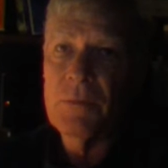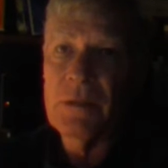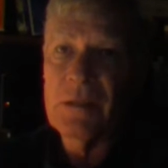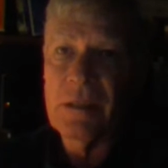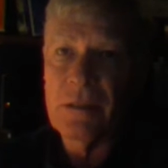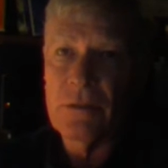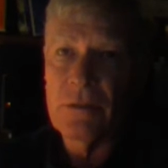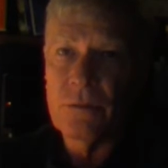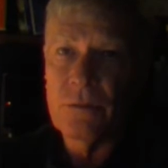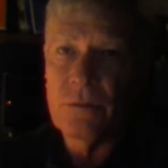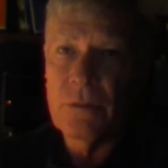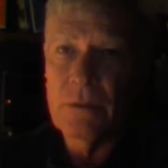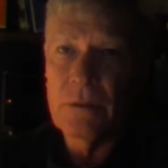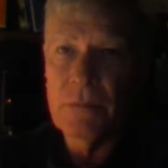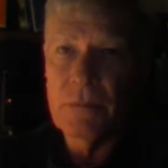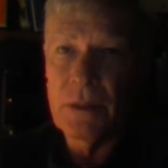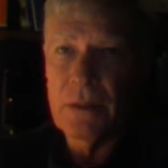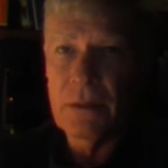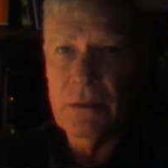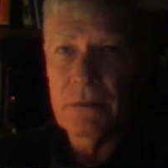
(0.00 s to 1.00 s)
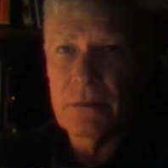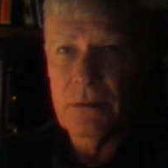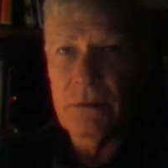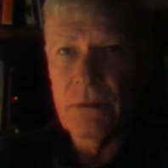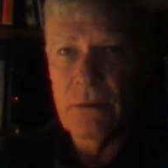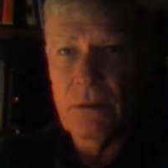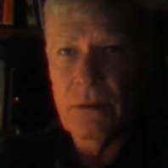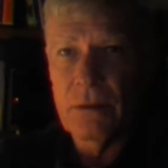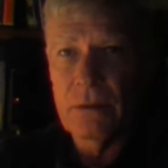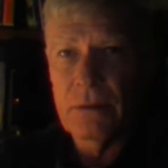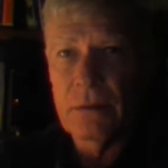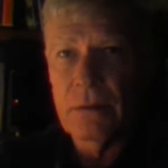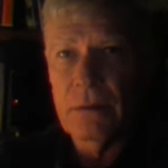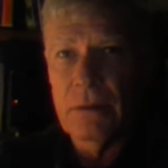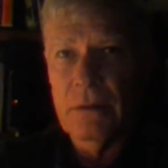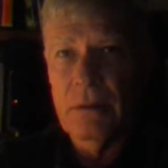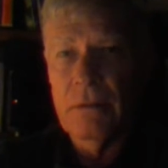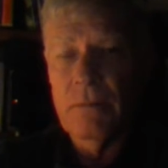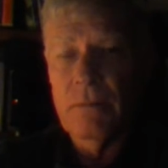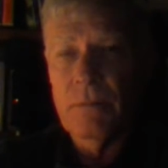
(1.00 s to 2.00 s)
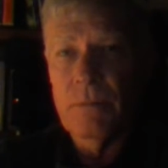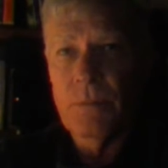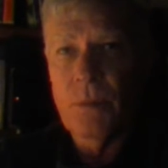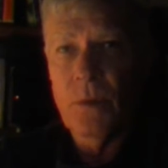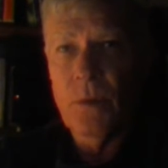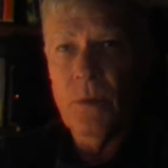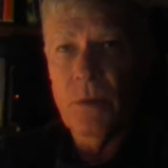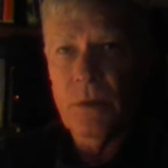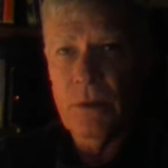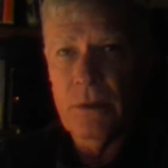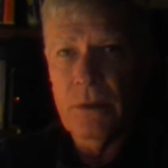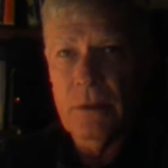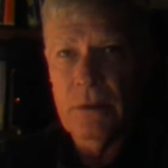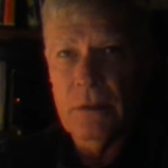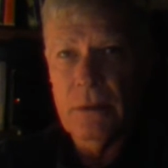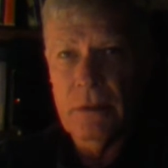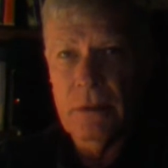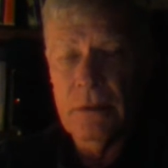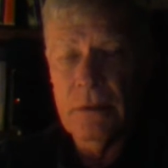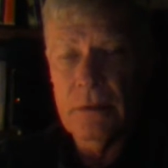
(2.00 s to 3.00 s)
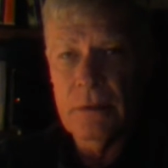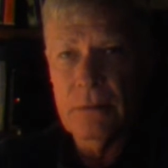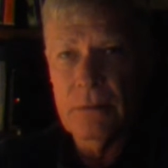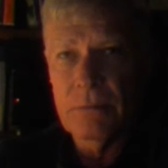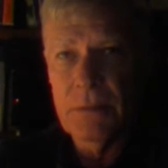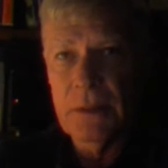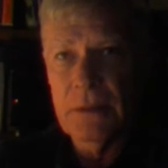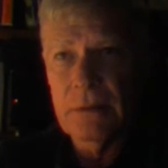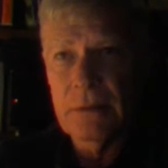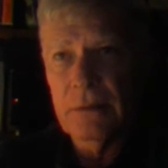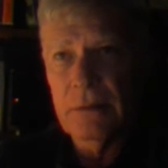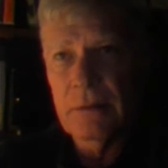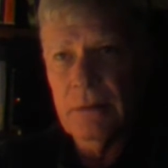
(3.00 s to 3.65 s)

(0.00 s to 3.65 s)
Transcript: particular one because they're all poor, but